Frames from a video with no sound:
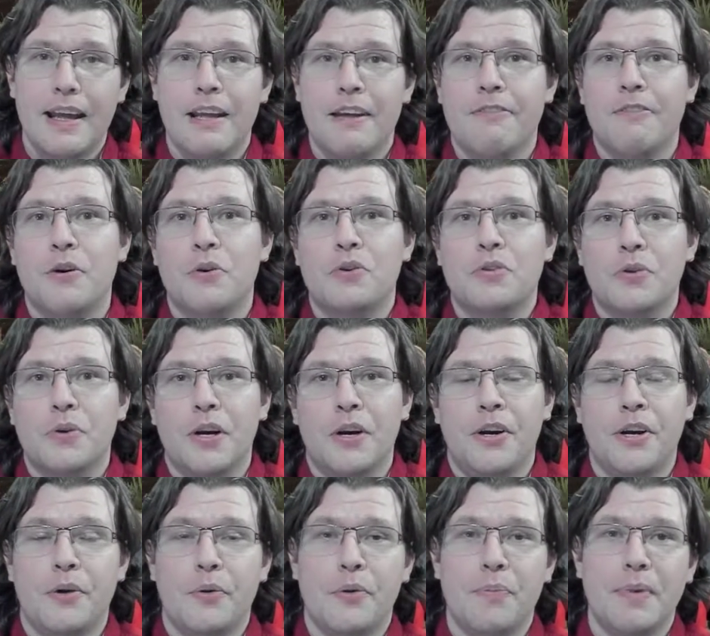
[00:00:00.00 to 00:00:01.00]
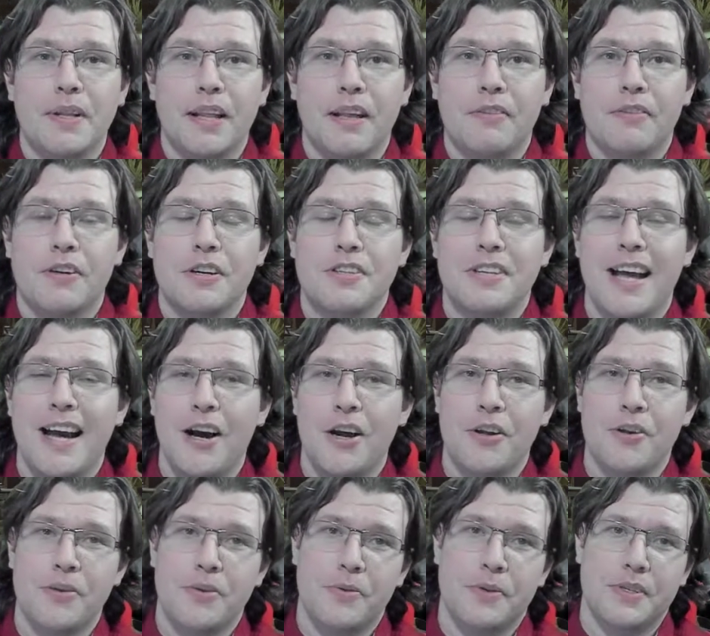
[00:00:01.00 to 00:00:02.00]
Hey folks, Cornell here with Midlife Crits. How
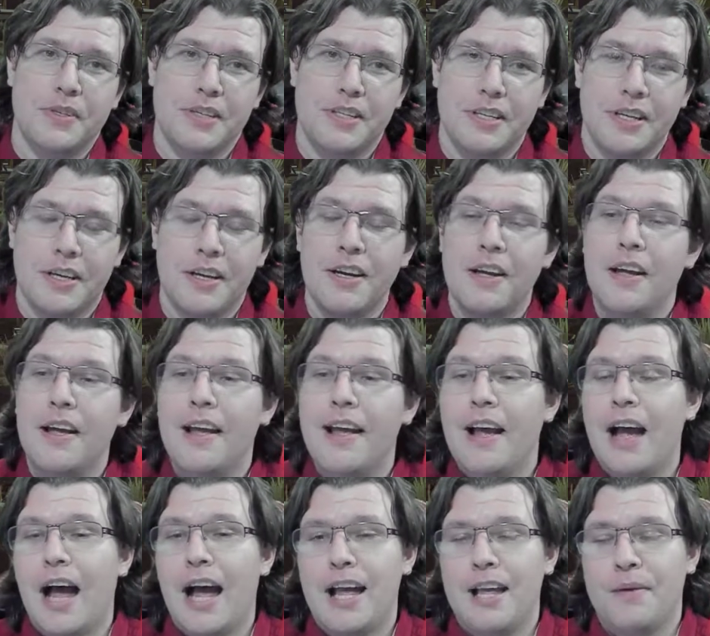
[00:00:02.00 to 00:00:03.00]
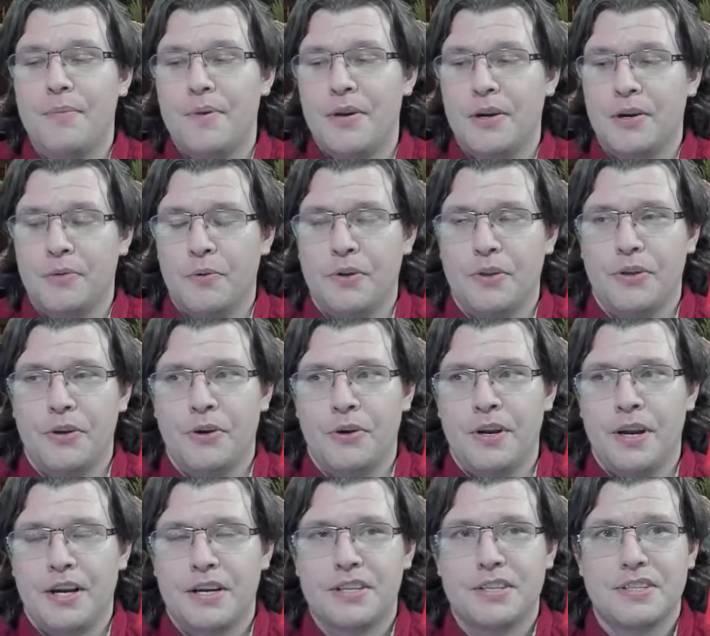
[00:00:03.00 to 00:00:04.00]
you doing today? I am here with our
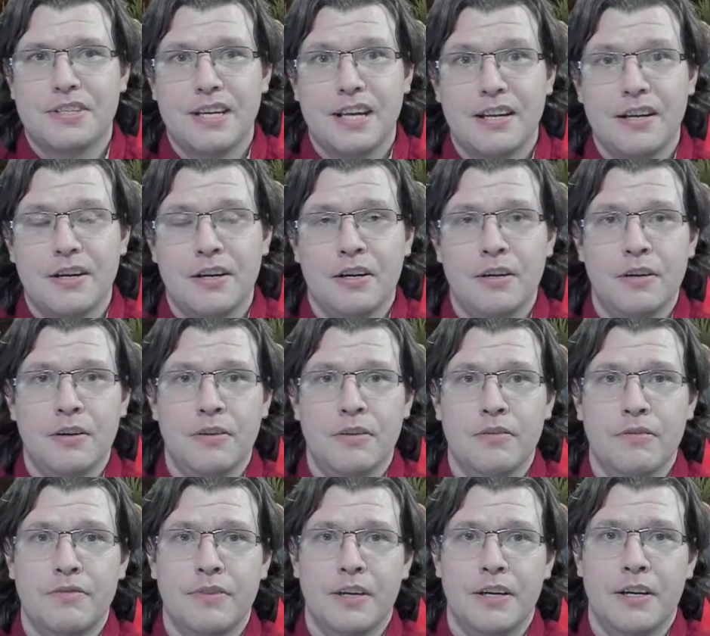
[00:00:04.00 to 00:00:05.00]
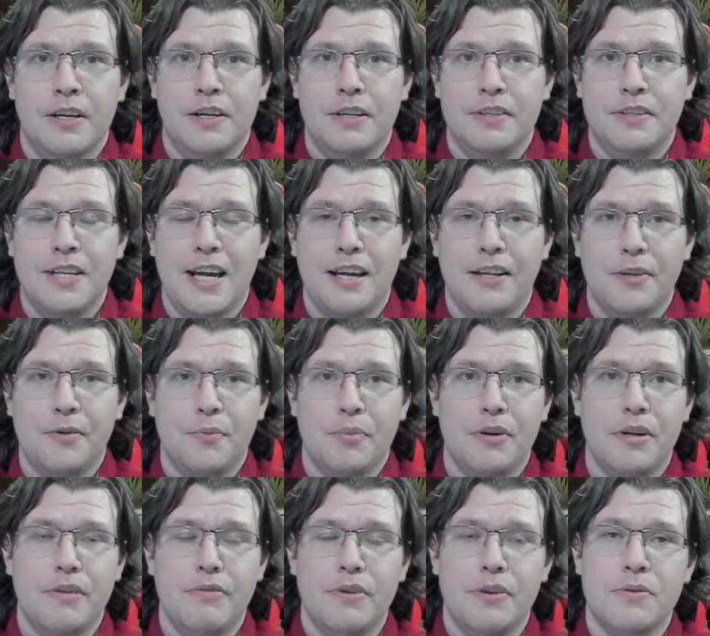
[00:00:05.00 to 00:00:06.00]
next set of talent
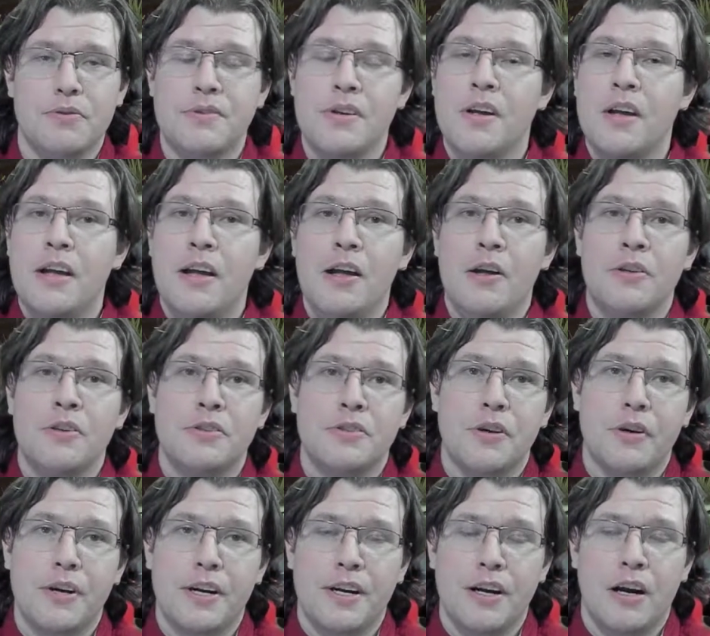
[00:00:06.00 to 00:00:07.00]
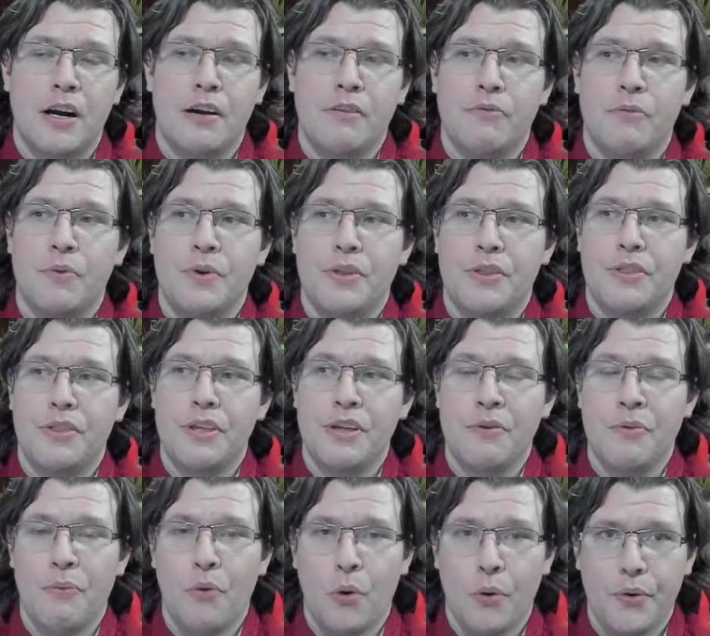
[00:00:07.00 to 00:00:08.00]
previews, starting off with the
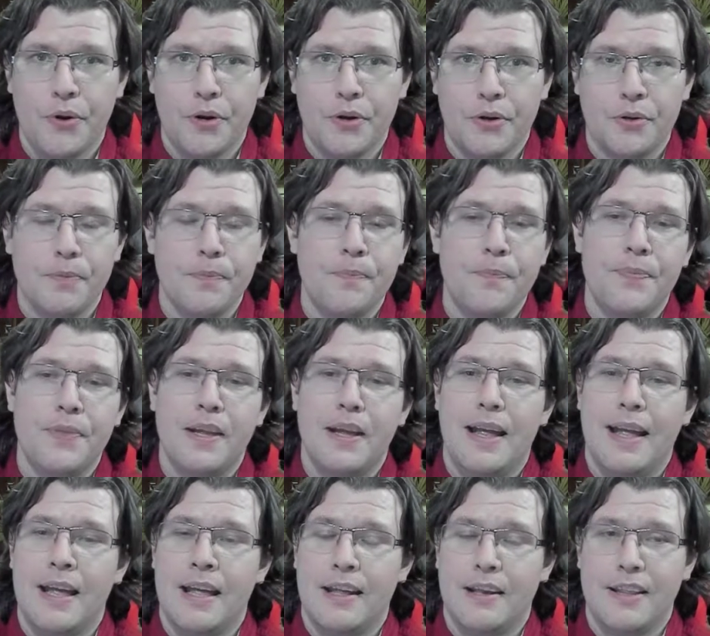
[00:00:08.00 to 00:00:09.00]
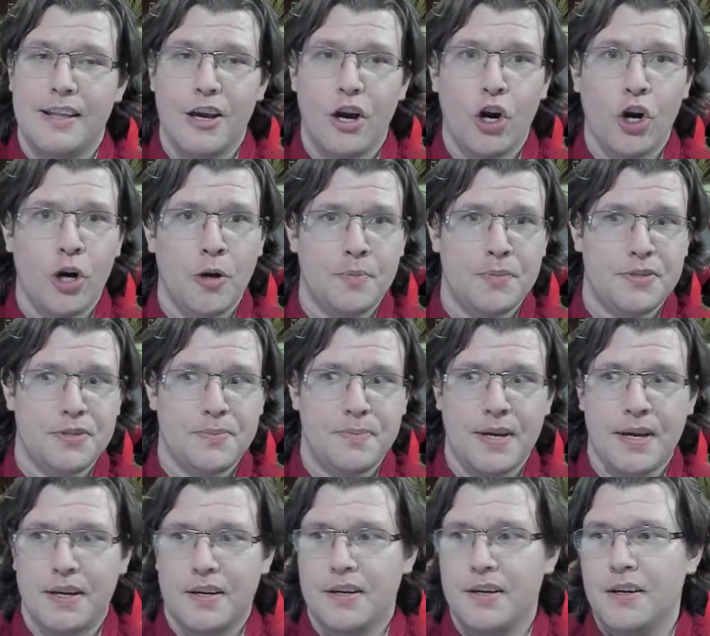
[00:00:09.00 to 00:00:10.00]
Warrior and the Arms
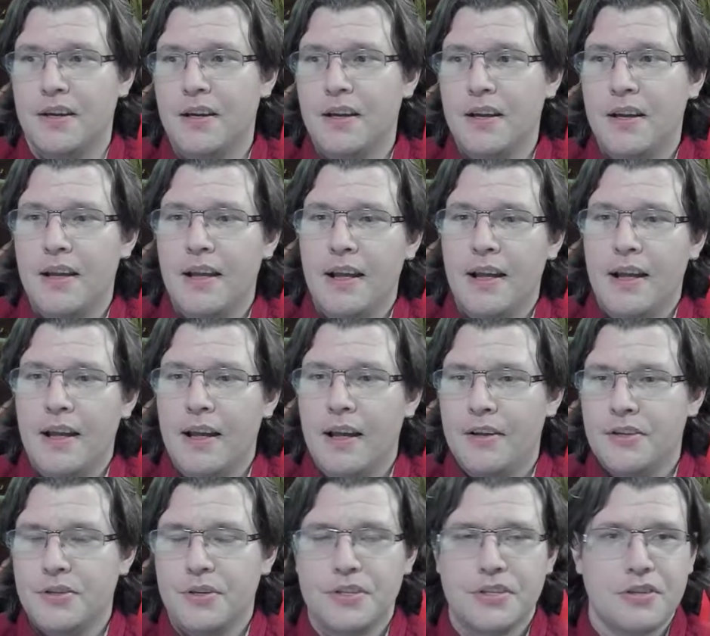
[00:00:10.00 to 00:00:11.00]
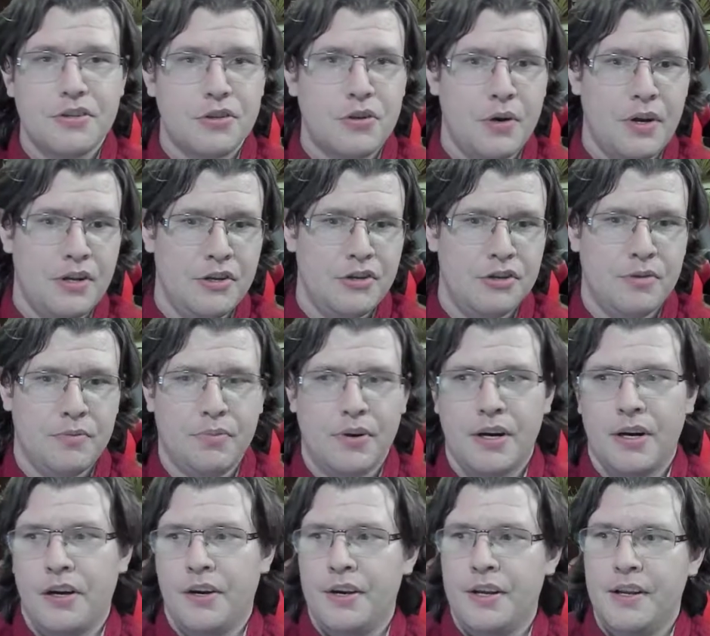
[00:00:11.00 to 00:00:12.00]
spec. So let's just go ahead and jump
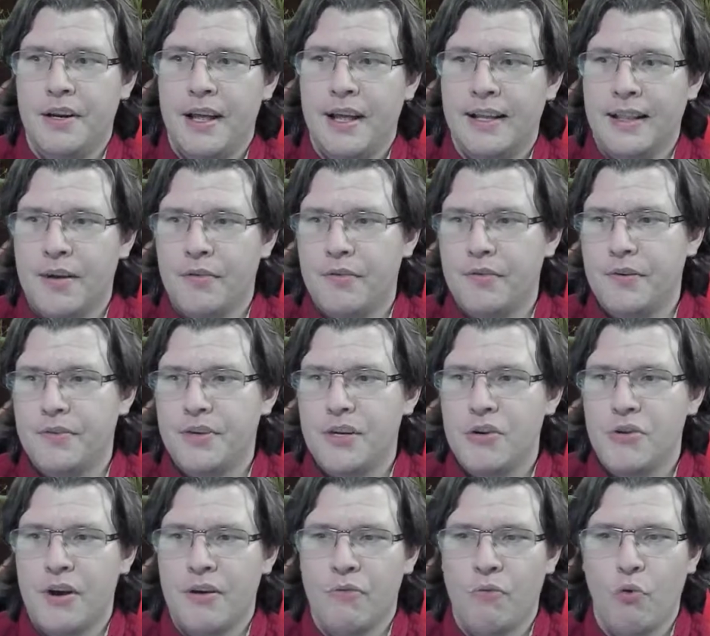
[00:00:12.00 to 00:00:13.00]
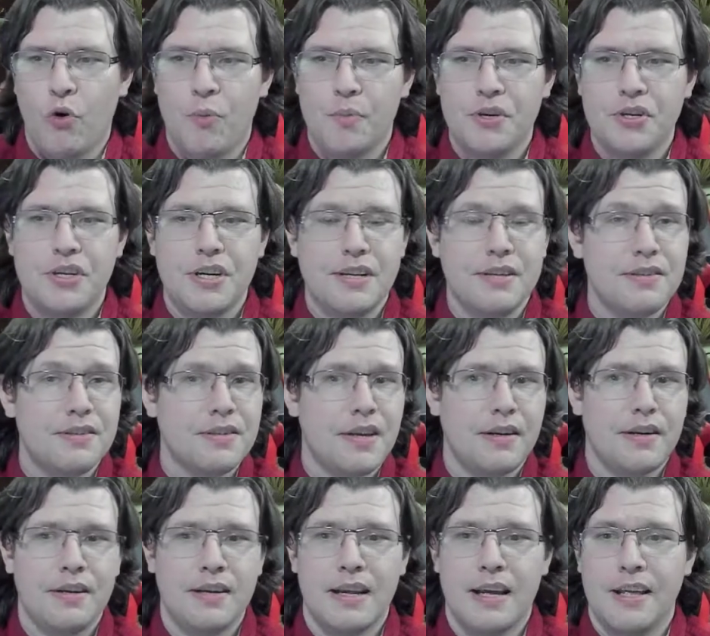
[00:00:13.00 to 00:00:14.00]
right on in. At level 15 you have War Machine,
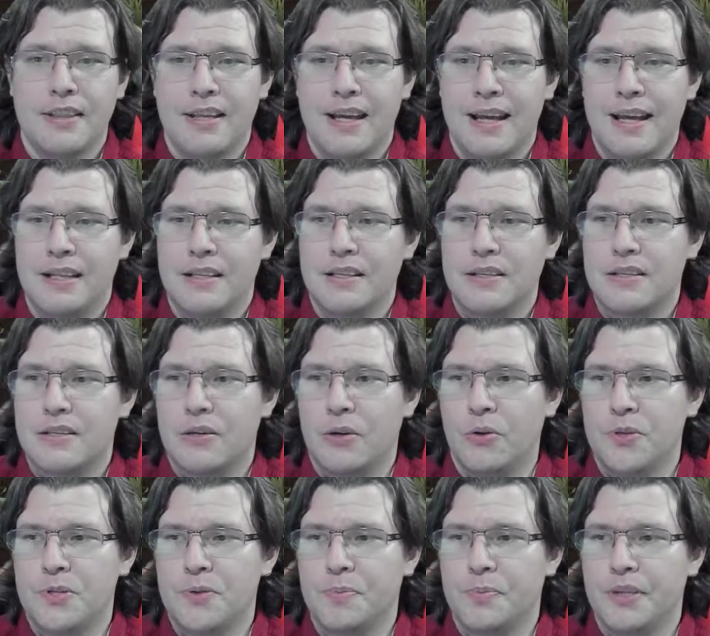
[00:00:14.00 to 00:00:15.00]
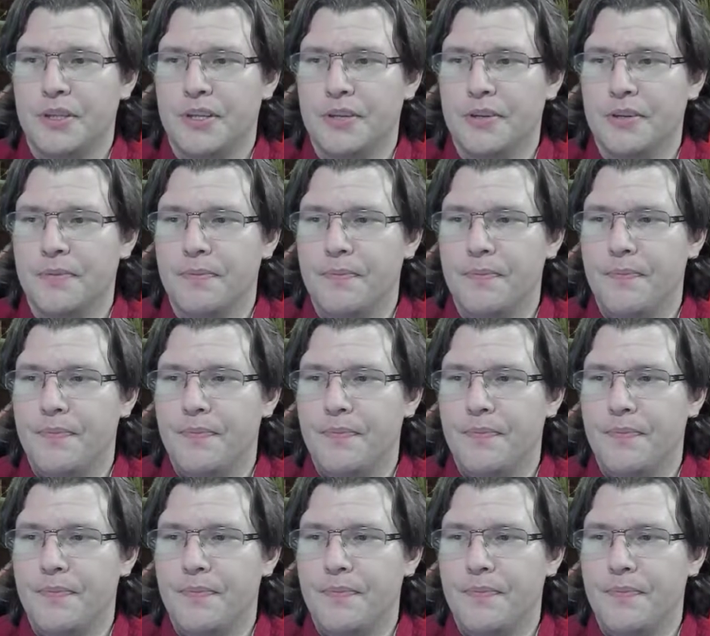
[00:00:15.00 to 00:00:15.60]
Sudden Death, and Skull Splitter.